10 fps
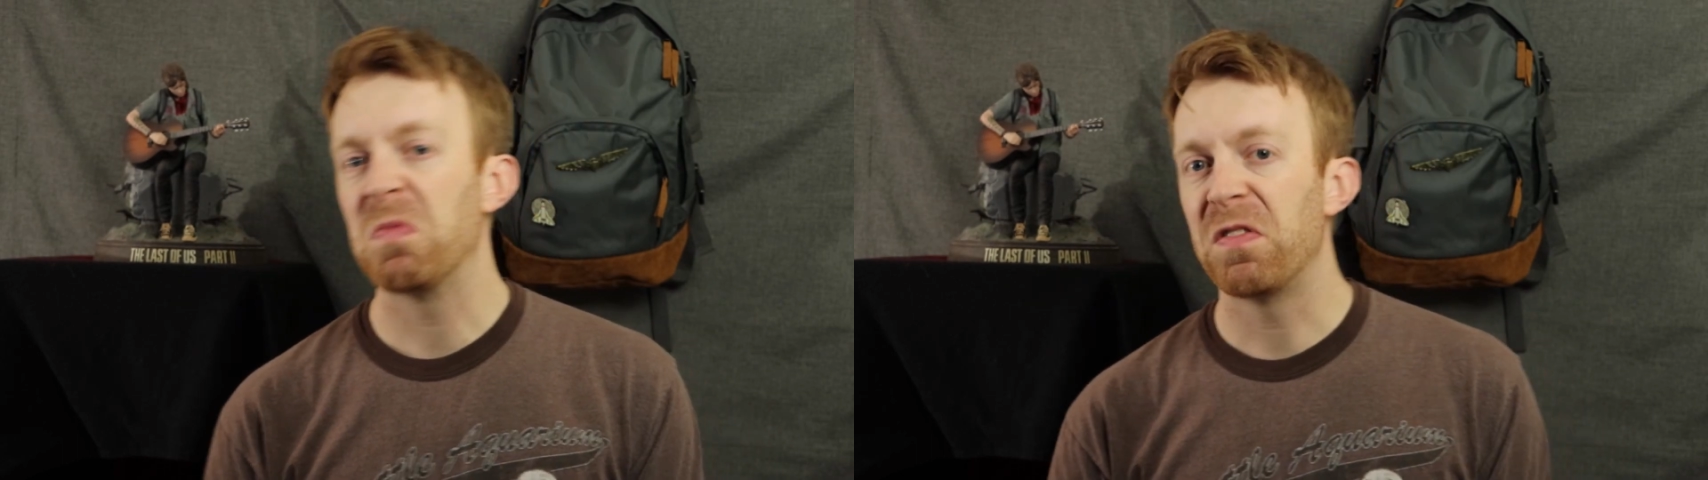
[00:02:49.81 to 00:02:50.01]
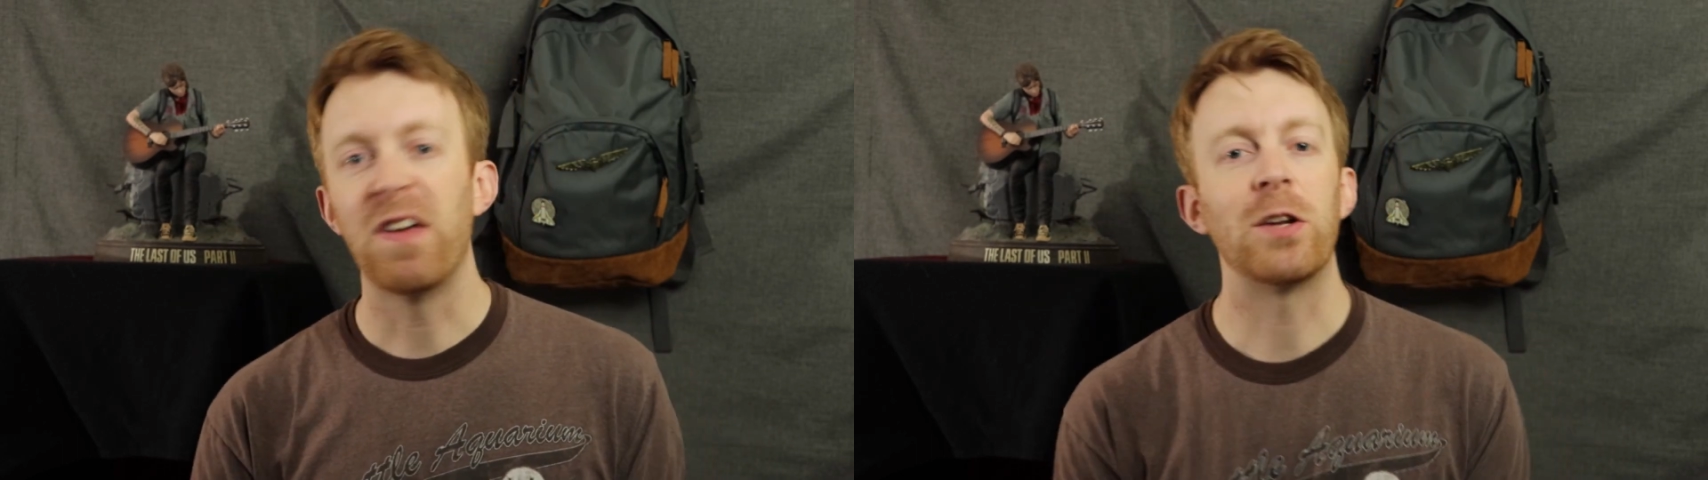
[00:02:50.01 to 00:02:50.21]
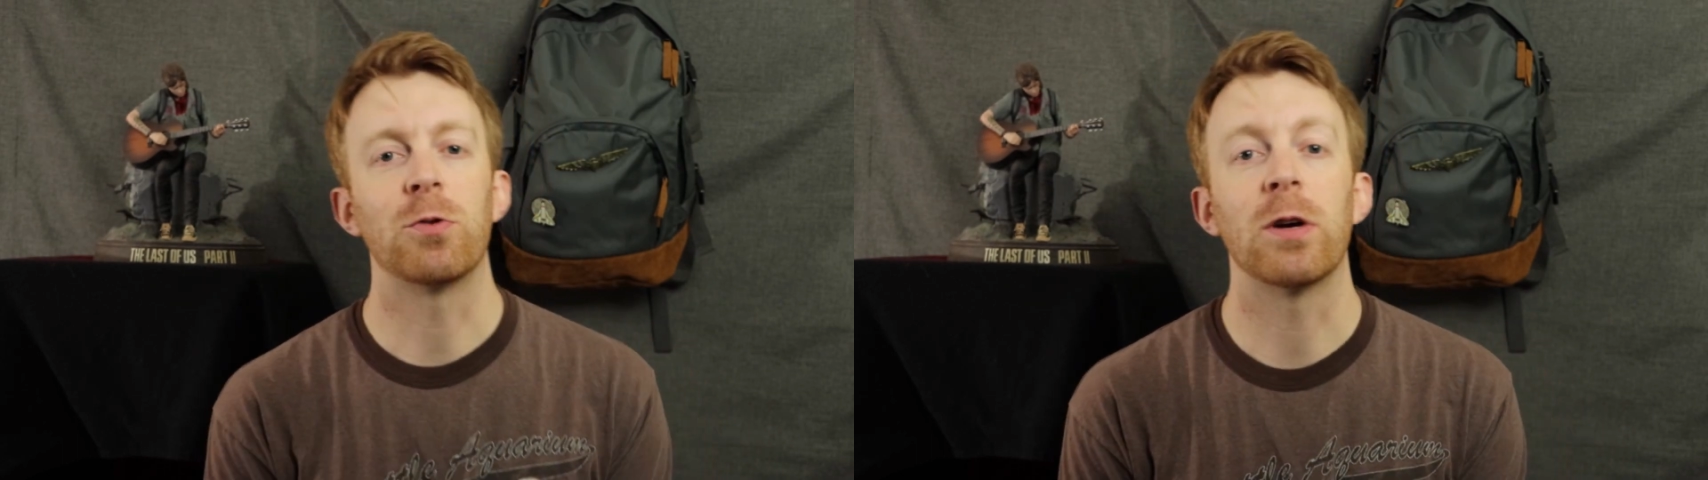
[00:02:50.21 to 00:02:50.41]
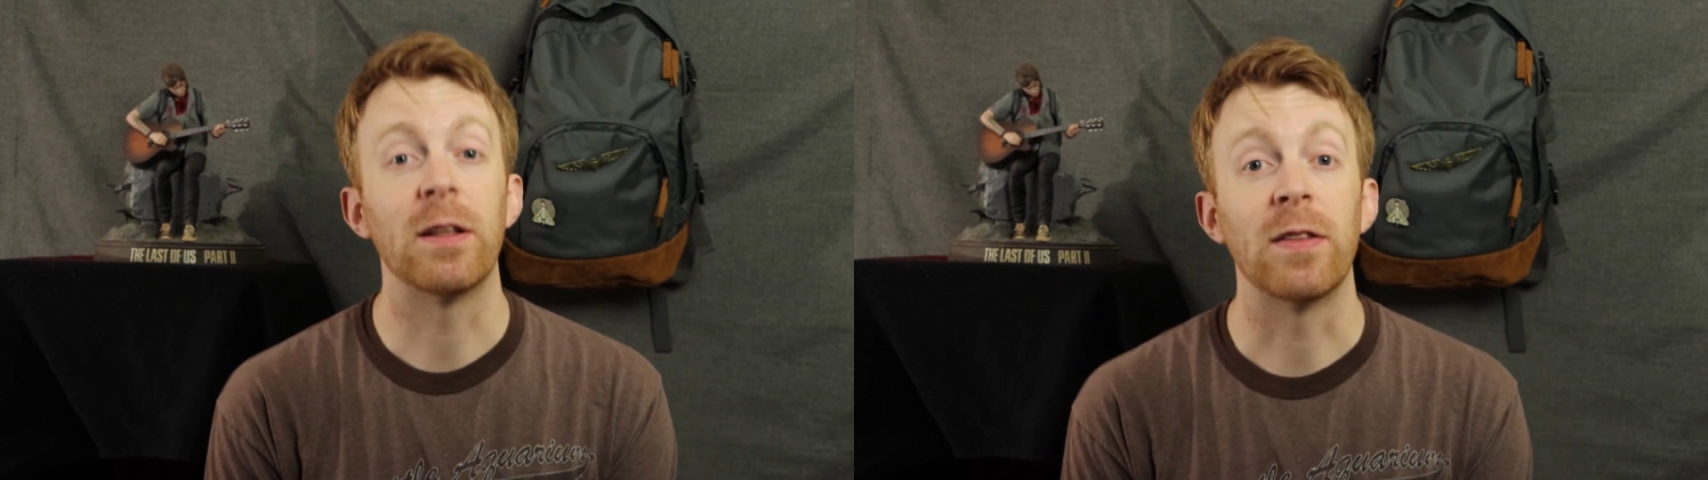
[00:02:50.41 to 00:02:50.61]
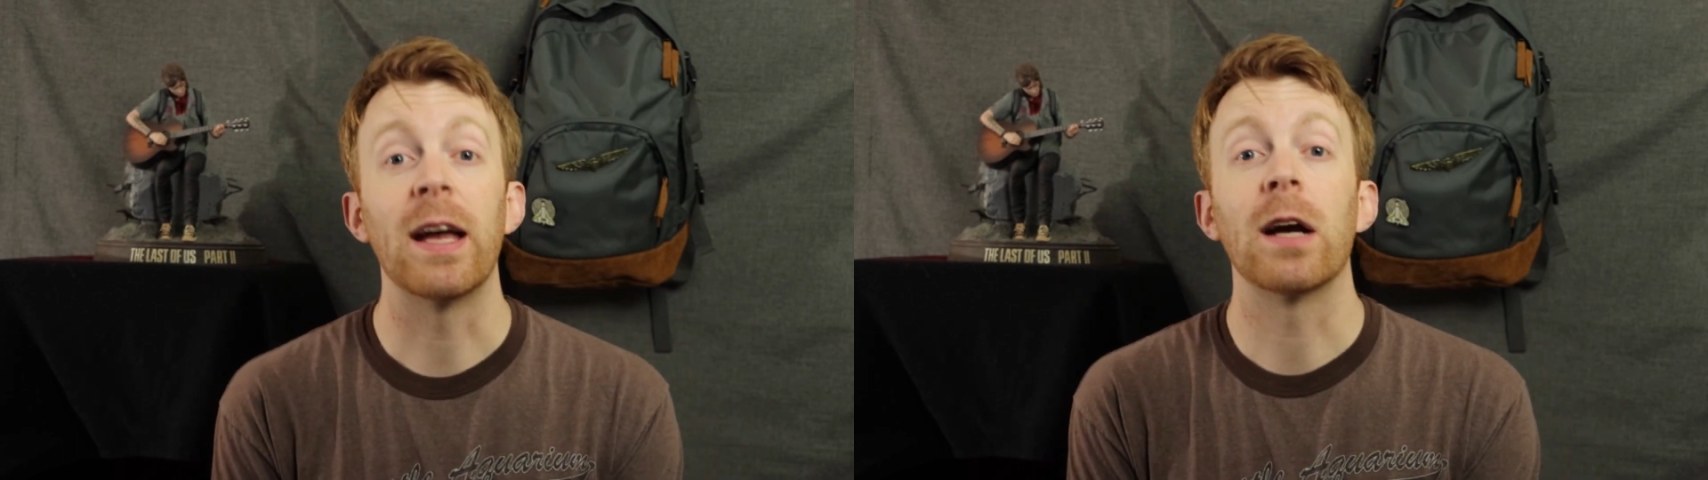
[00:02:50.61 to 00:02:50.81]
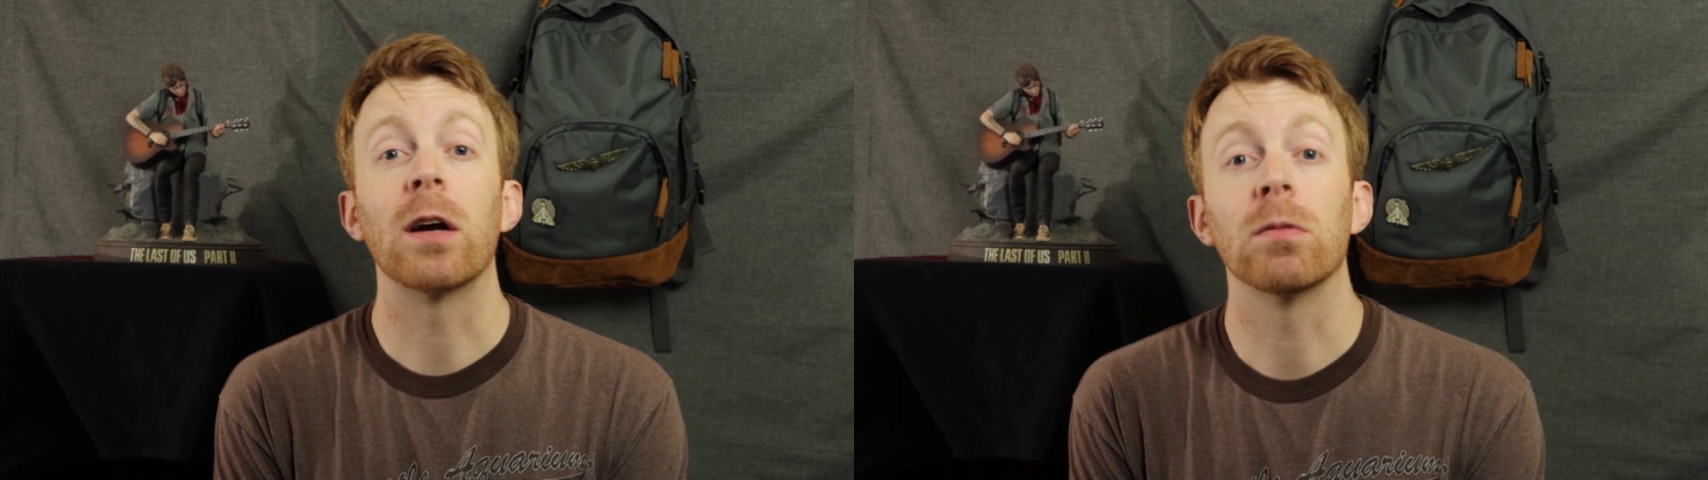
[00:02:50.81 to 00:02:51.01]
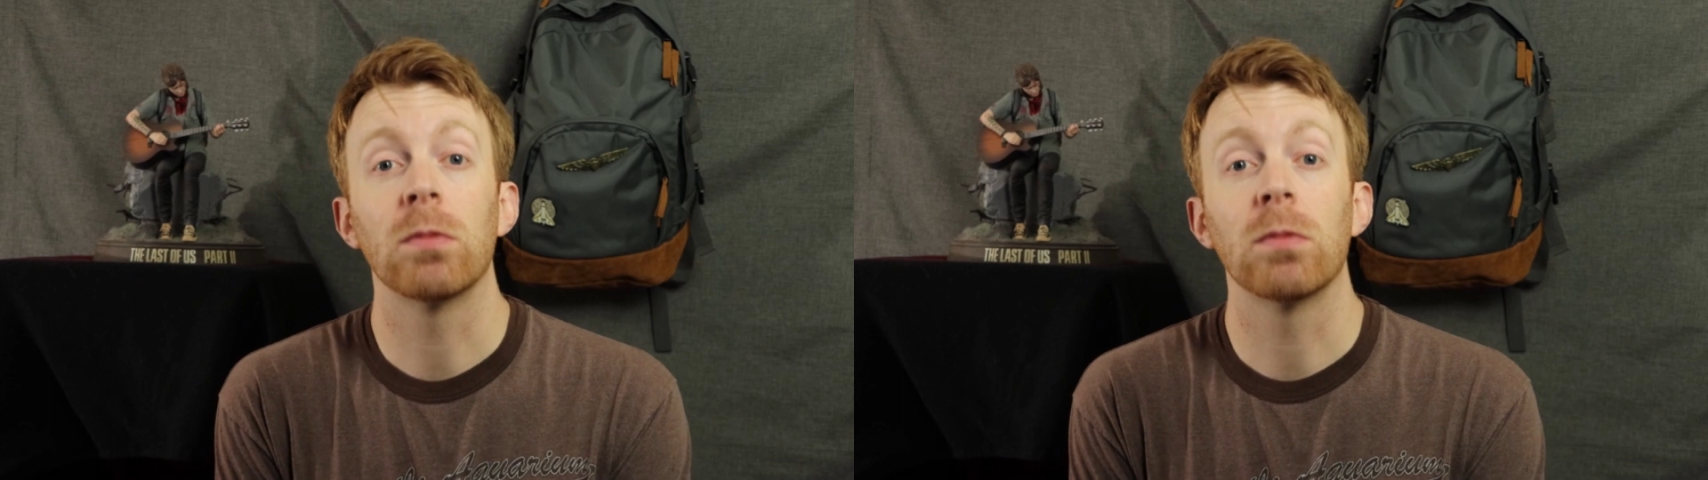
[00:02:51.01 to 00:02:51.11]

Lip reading: Fedra and their